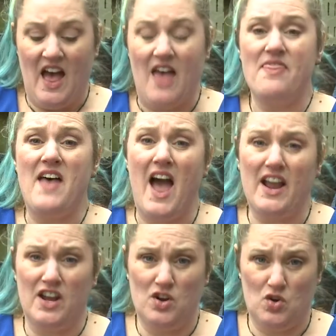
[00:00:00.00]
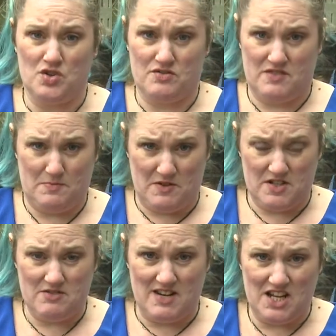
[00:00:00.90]
and that can cause
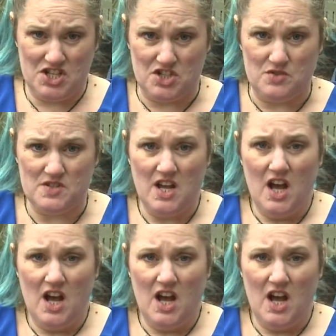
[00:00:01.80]
respiratory issues.